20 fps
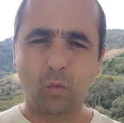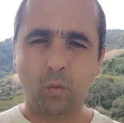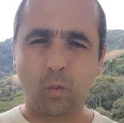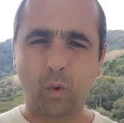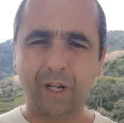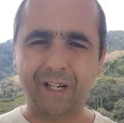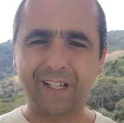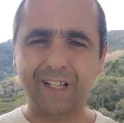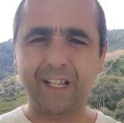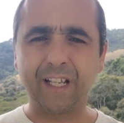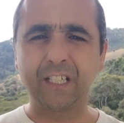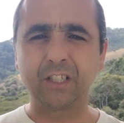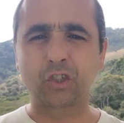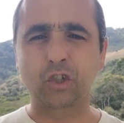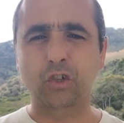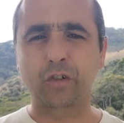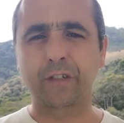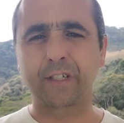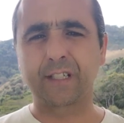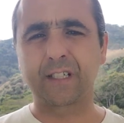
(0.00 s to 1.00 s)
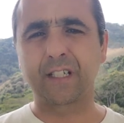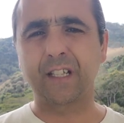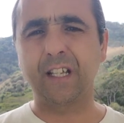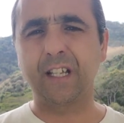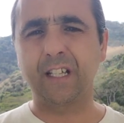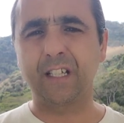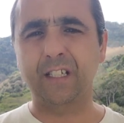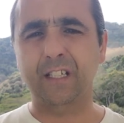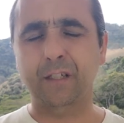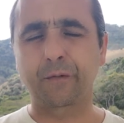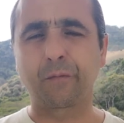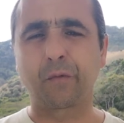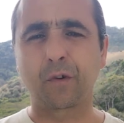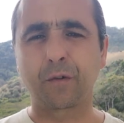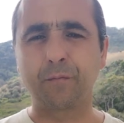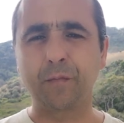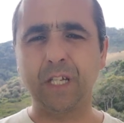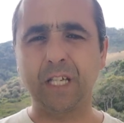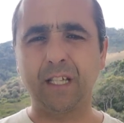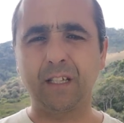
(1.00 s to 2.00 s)
what interest is
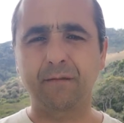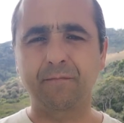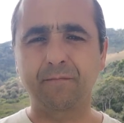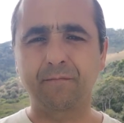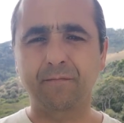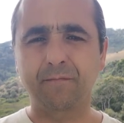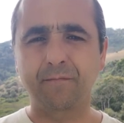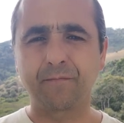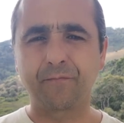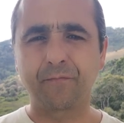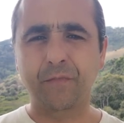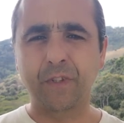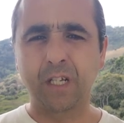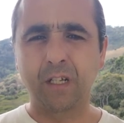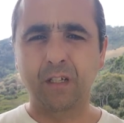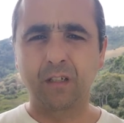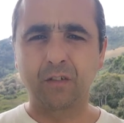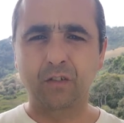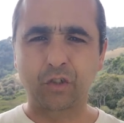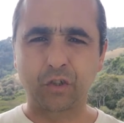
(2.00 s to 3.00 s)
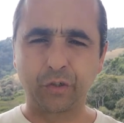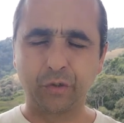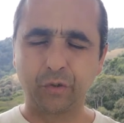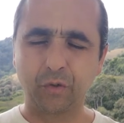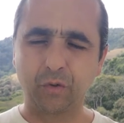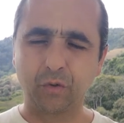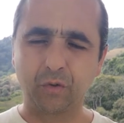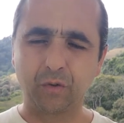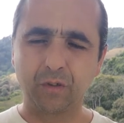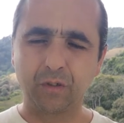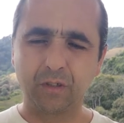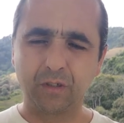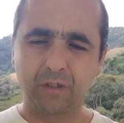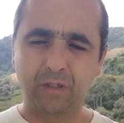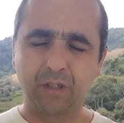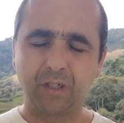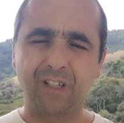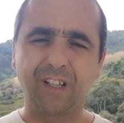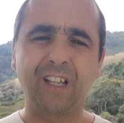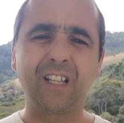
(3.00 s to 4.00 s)
for me to
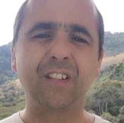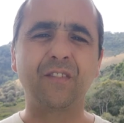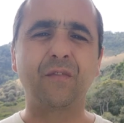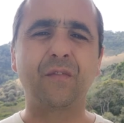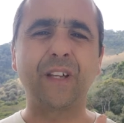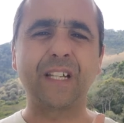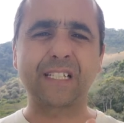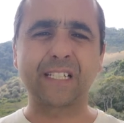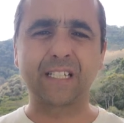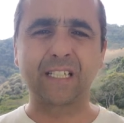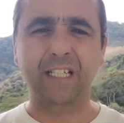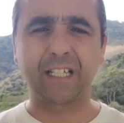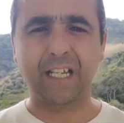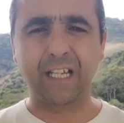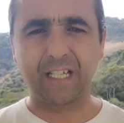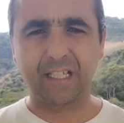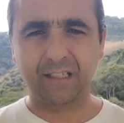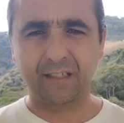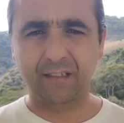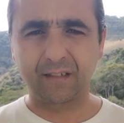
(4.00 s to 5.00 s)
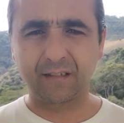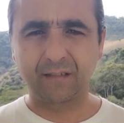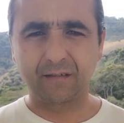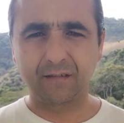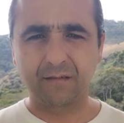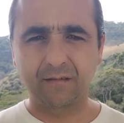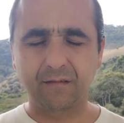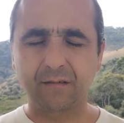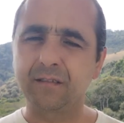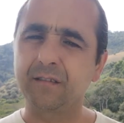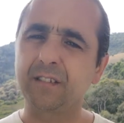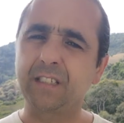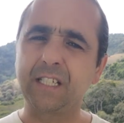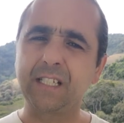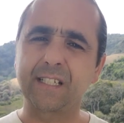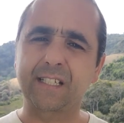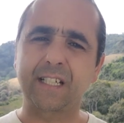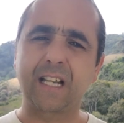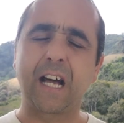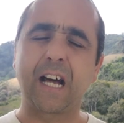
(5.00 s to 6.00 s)
investigate
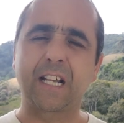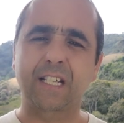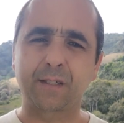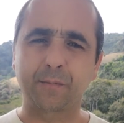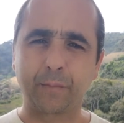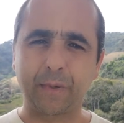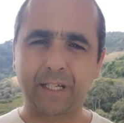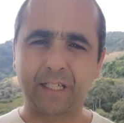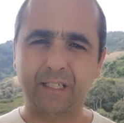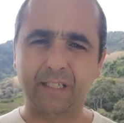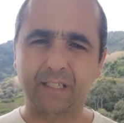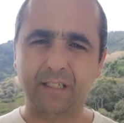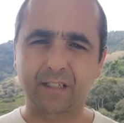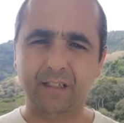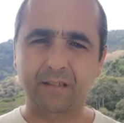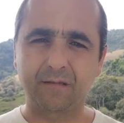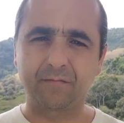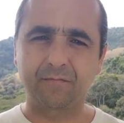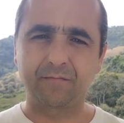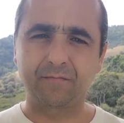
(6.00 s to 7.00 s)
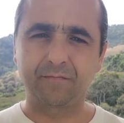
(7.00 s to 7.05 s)
these aspects?